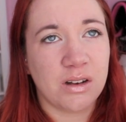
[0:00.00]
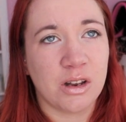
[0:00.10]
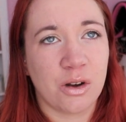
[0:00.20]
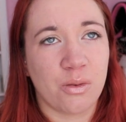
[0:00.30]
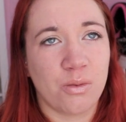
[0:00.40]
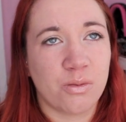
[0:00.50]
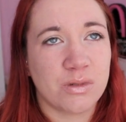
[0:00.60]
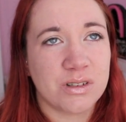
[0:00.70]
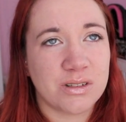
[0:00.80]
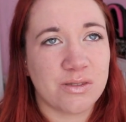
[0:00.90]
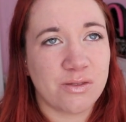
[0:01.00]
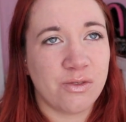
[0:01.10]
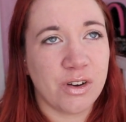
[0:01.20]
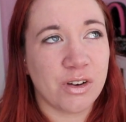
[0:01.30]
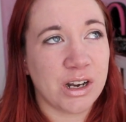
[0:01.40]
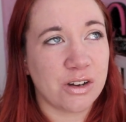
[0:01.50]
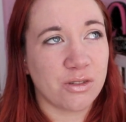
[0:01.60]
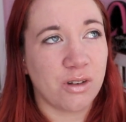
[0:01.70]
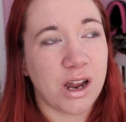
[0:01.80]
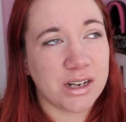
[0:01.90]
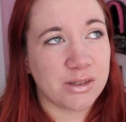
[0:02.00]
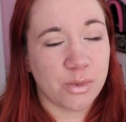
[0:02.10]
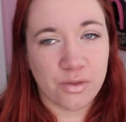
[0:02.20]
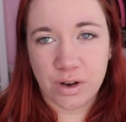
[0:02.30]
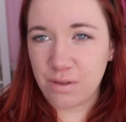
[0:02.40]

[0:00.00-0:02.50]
very little lights moving